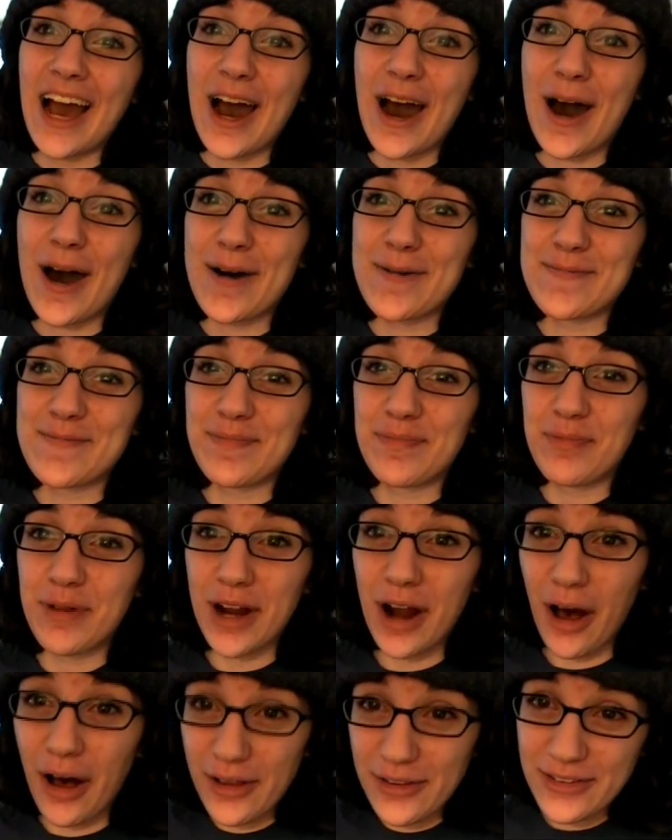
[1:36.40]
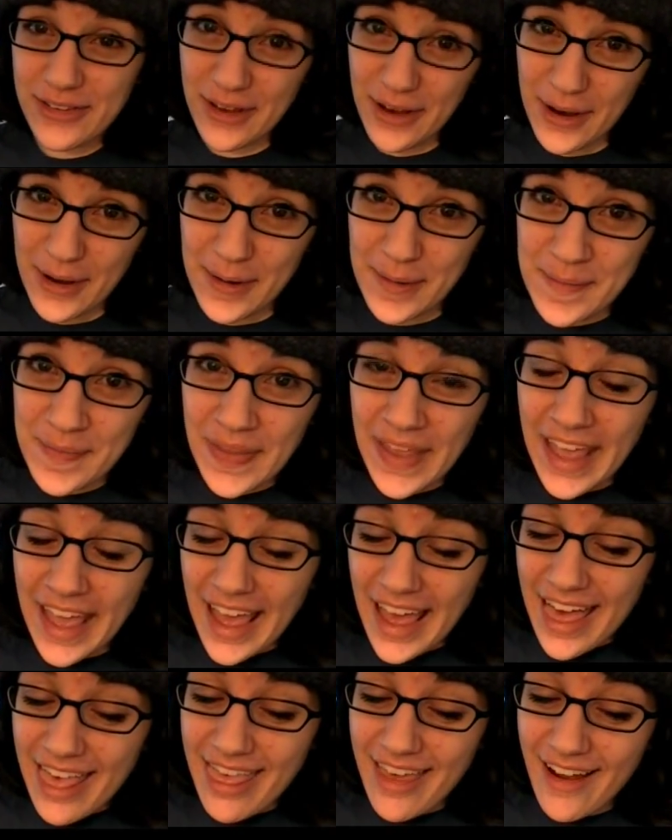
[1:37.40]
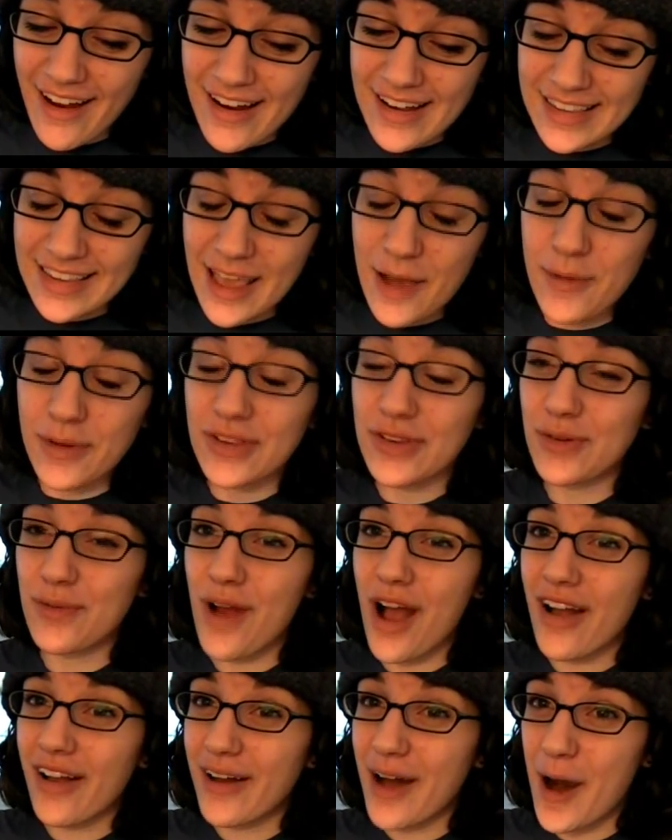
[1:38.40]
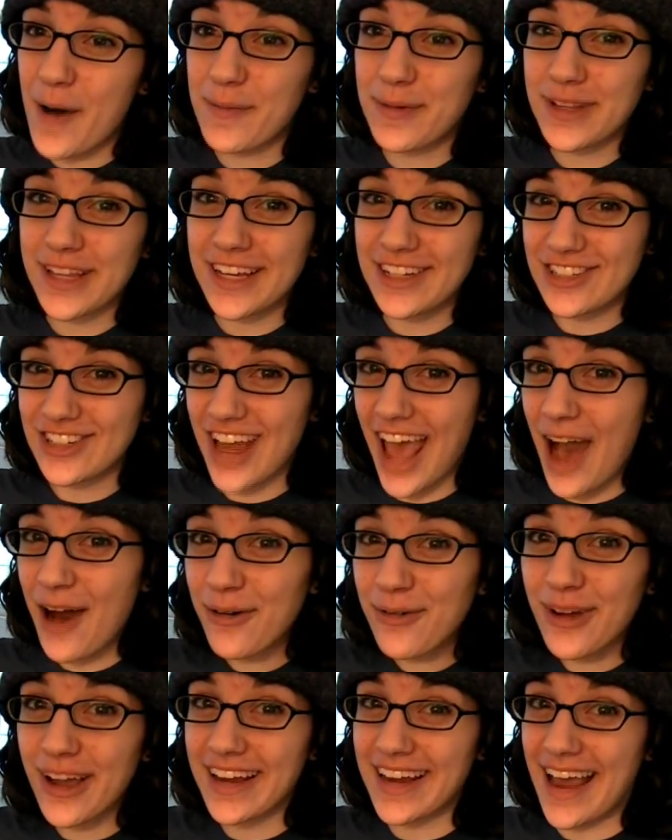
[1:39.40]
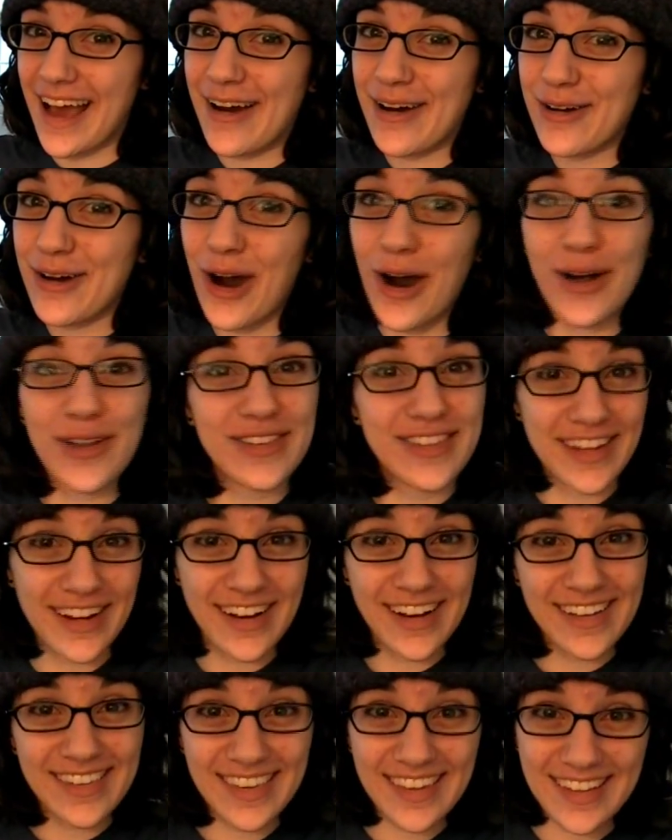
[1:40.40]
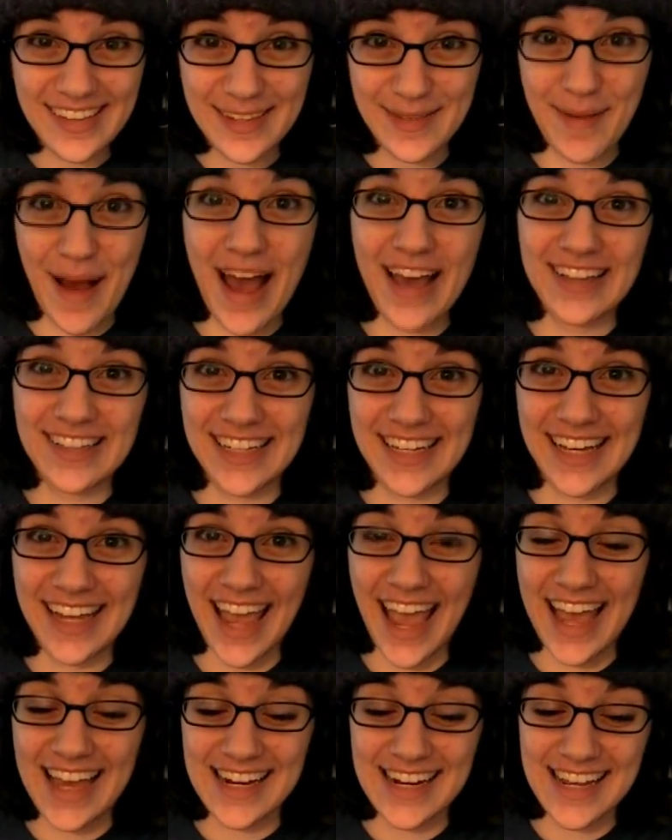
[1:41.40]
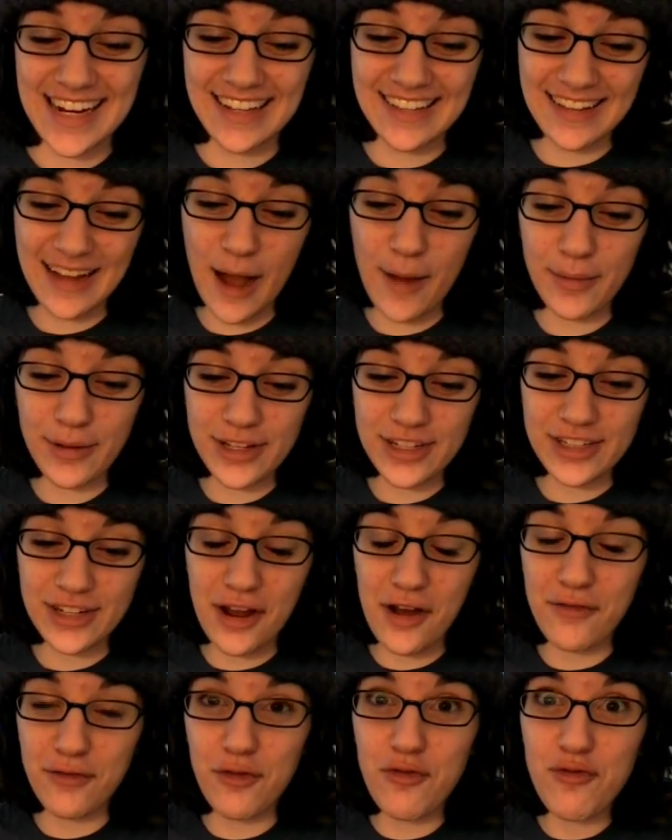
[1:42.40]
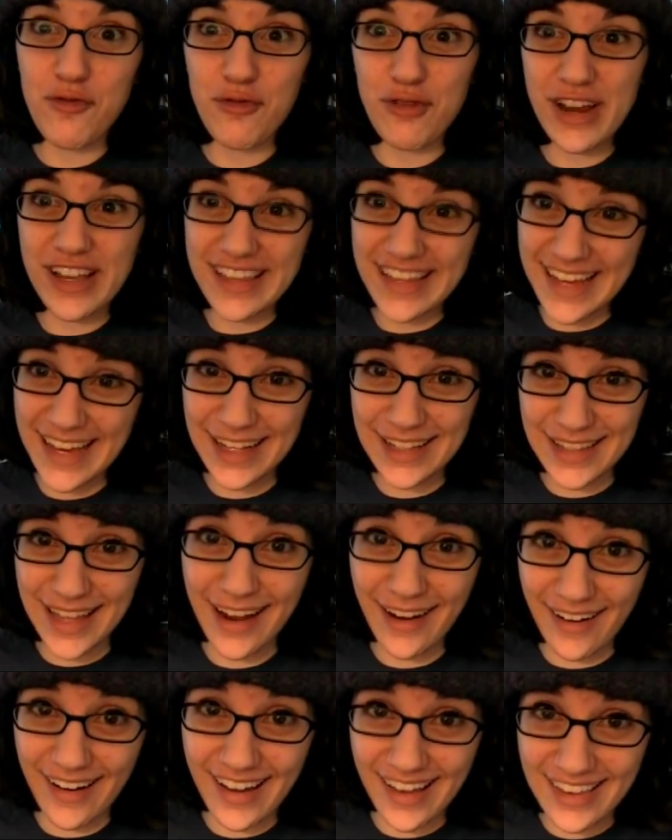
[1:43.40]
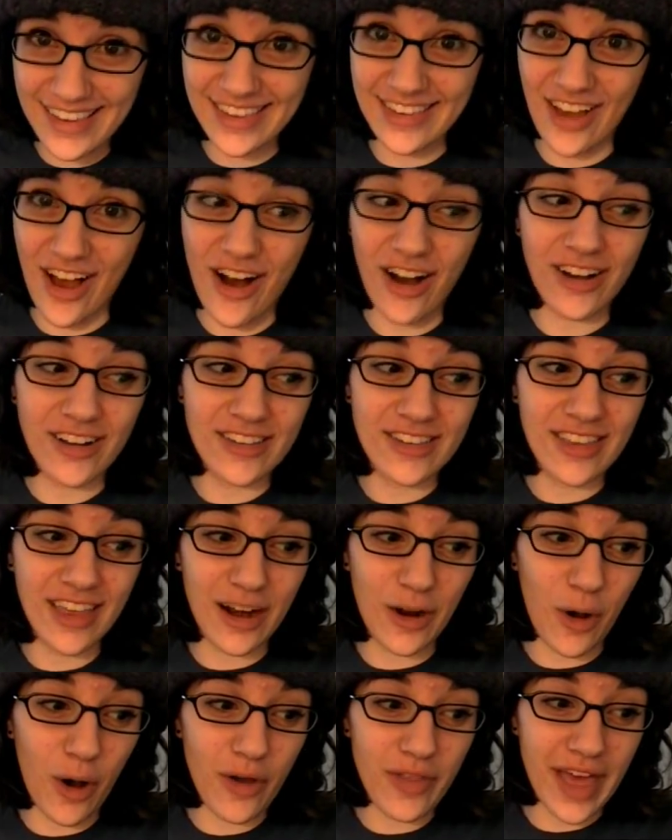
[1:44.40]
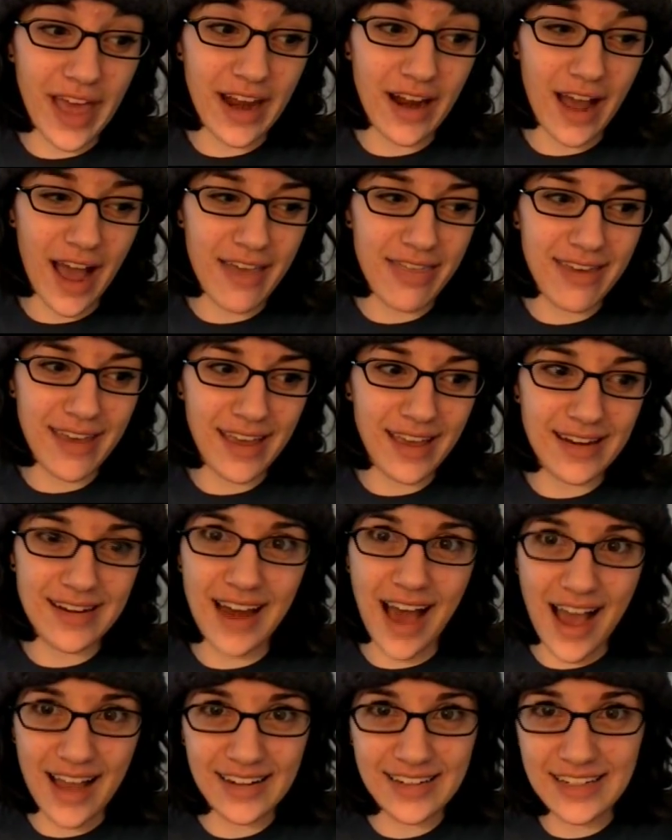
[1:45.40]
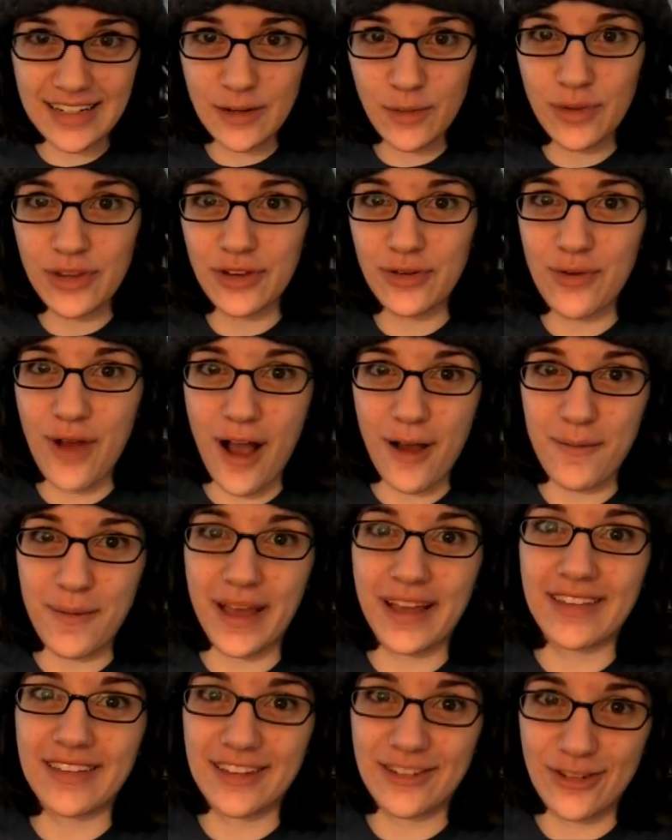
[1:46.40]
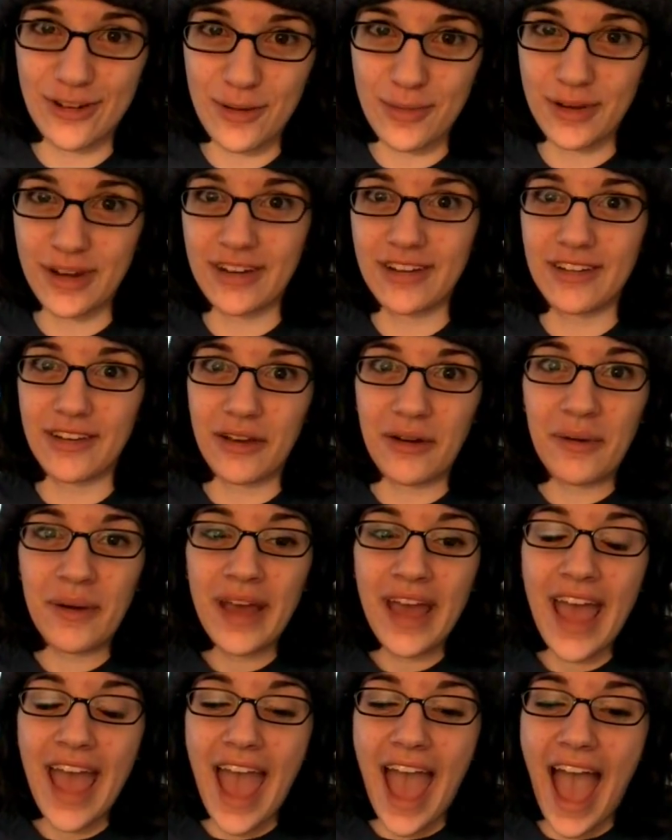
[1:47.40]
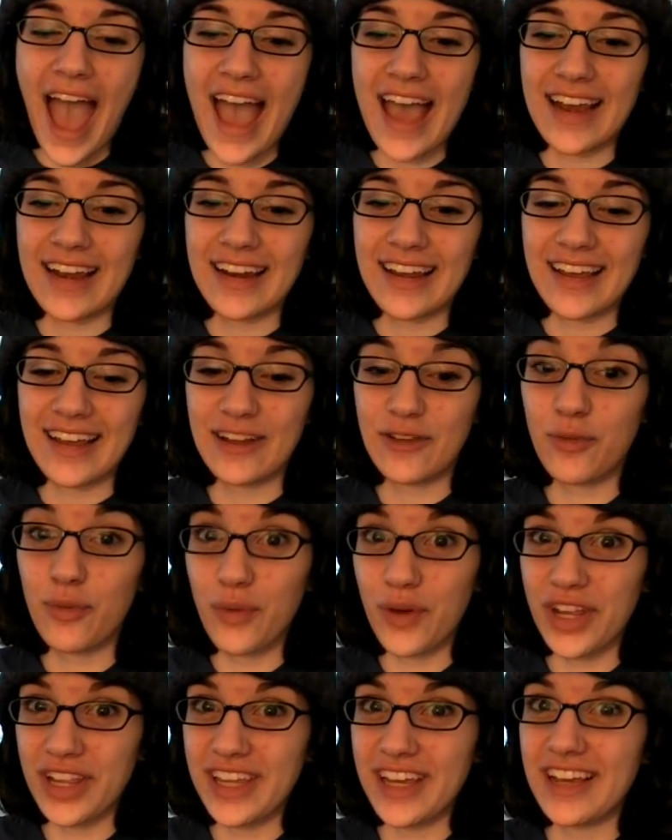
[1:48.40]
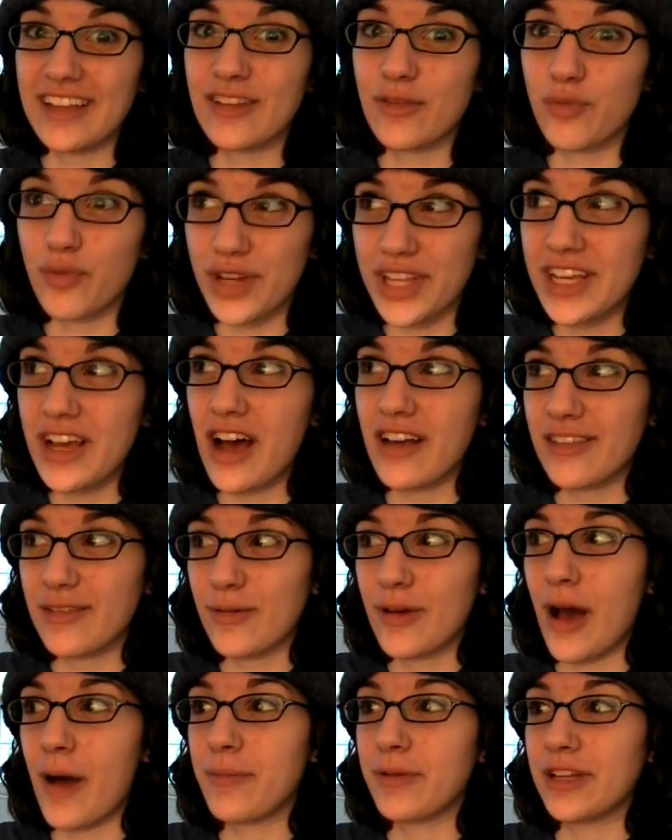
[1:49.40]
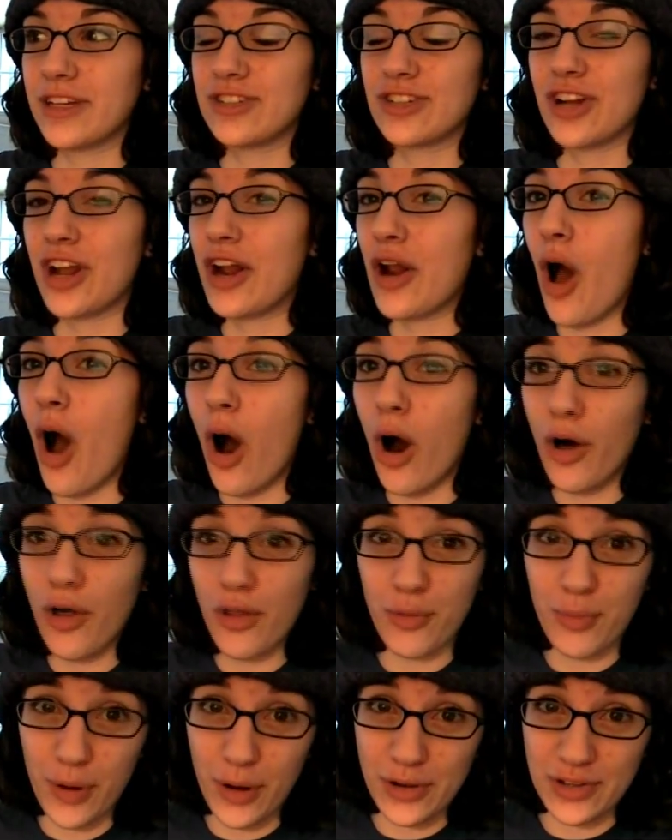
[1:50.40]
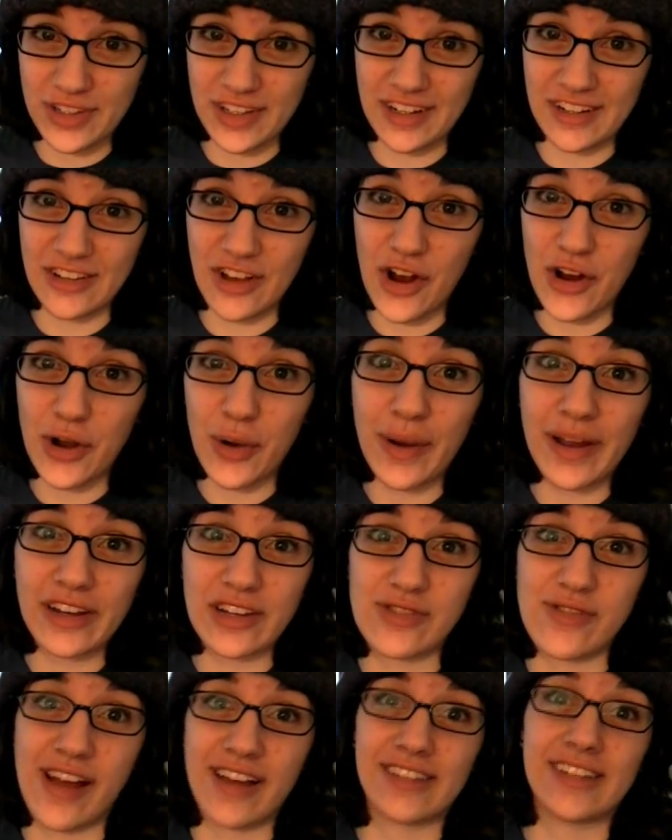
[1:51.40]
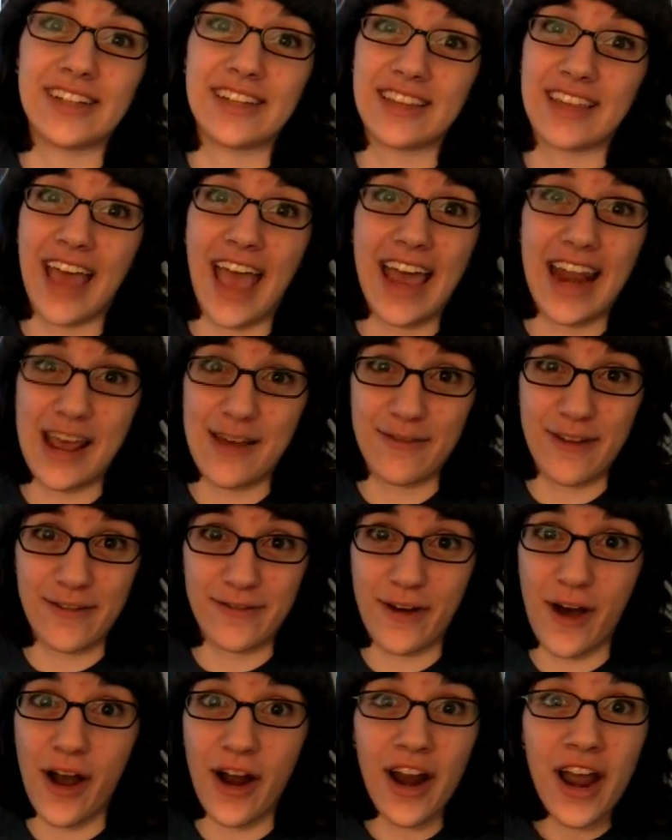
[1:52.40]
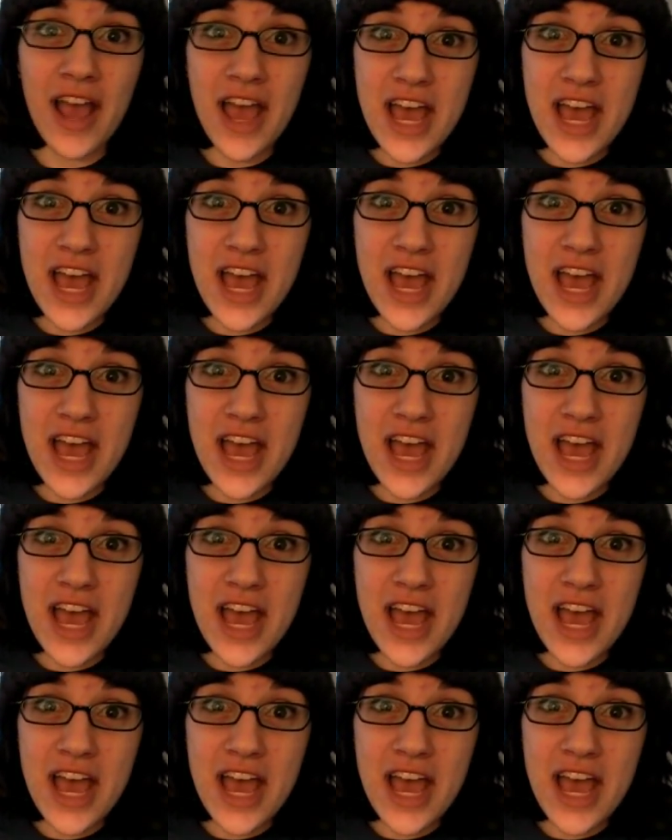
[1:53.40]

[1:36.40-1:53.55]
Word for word: Um, but also, there is a Wizard Rock compilation out right now called Siriusly Smiling, and it is a compilation of really hilarious songs that that I think 19 Wizard Rock bands contributed to, and it's really it's a really awesome compilation, and all the proceeds are going directly to the NFFR.